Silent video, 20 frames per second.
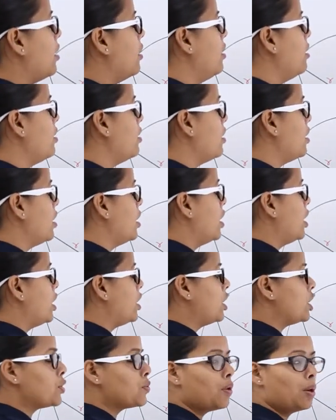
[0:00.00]
here,
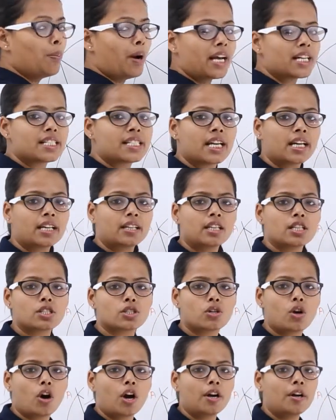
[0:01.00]
this will bisect this
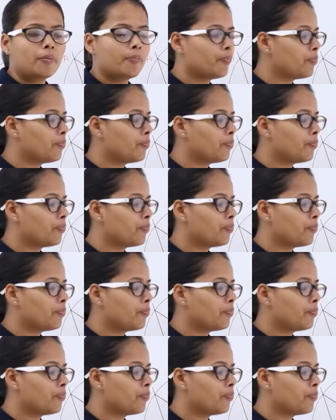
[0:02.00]
chord.